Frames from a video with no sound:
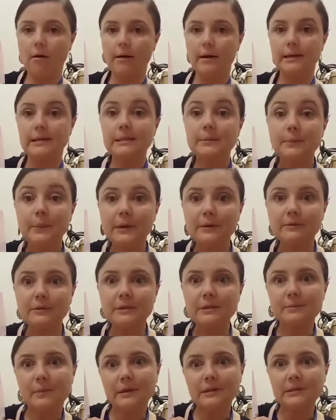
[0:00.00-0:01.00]
He's being
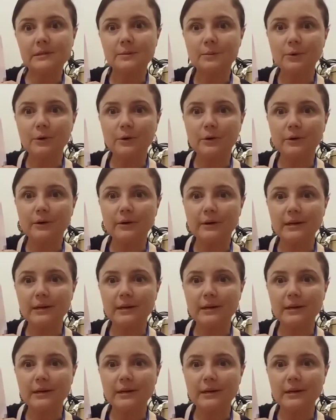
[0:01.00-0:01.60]
responsible.